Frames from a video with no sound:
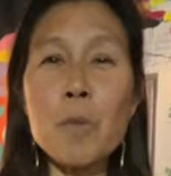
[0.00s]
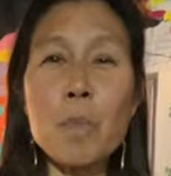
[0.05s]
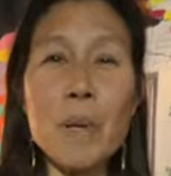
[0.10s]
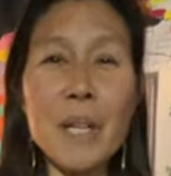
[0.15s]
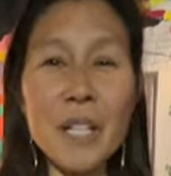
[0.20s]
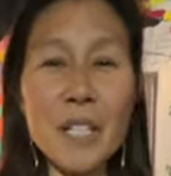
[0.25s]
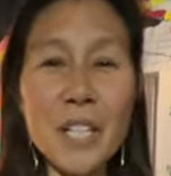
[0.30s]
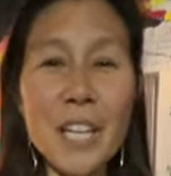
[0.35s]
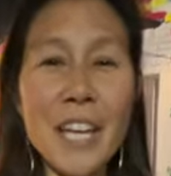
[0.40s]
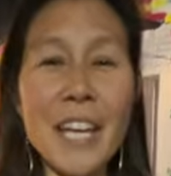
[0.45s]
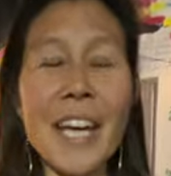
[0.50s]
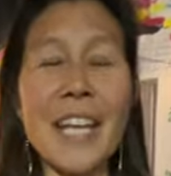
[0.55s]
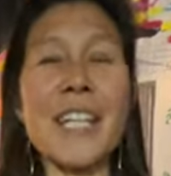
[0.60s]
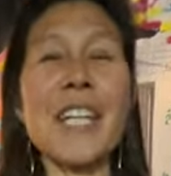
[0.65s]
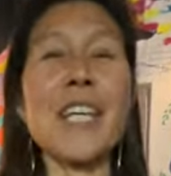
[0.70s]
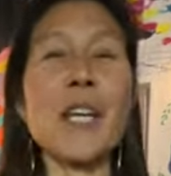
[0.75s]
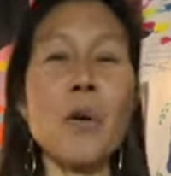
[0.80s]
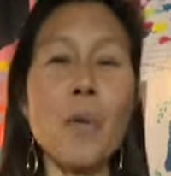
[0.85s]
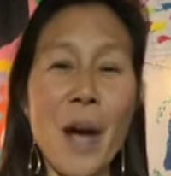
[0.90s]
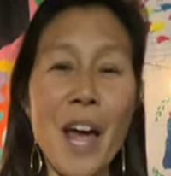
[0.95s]
building? And
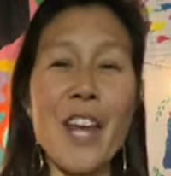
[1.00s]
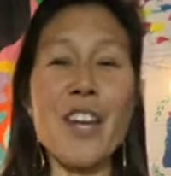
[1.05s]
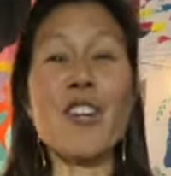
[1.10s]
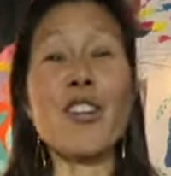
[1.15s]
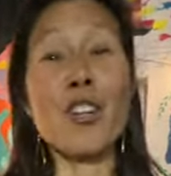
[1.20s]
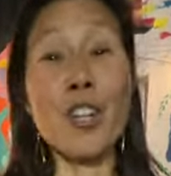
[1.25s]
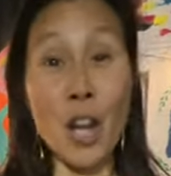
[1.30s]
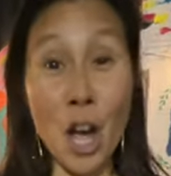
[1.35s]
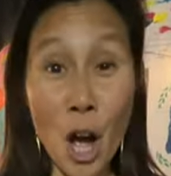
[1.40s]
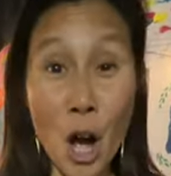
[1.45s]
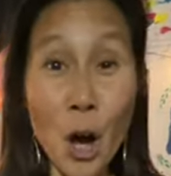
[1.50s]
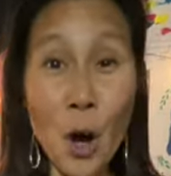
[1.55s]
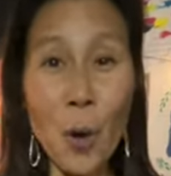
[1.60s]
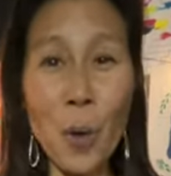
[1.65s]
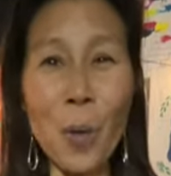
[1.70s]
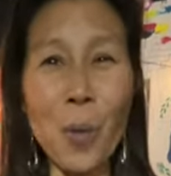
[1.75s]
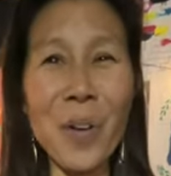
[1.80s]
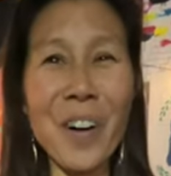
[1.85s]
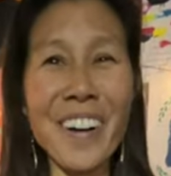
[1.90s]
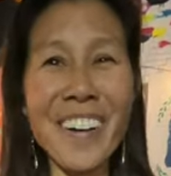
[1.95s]
he went,
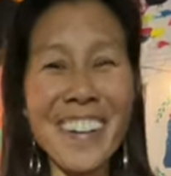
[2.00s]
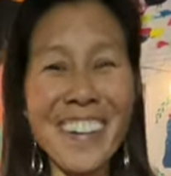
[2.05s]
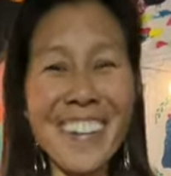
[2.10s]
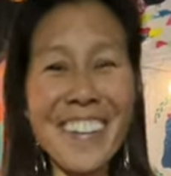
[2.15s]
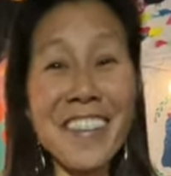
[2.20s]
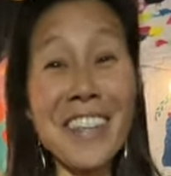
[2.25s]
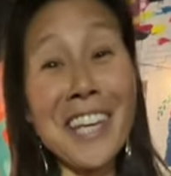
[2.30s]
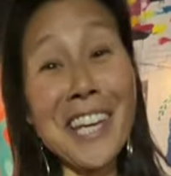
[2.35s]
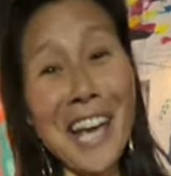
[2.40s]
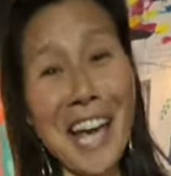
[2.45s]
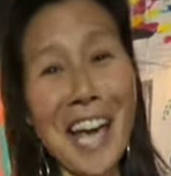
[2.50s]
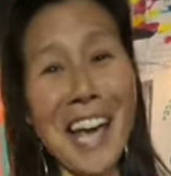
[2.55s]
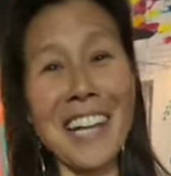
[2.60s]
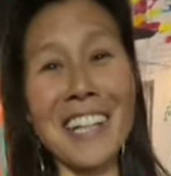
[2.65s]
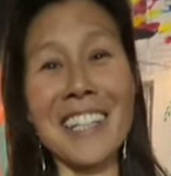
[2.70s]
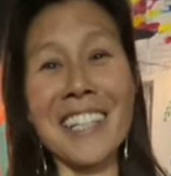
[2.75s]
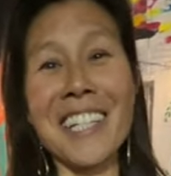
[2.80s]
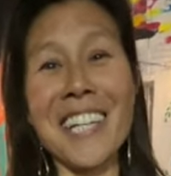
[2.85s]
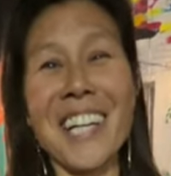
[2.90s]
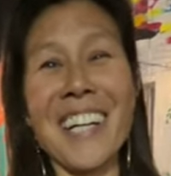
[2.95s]
no. the
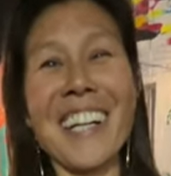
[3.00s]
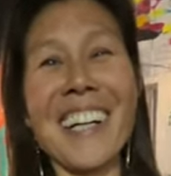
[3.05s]
end.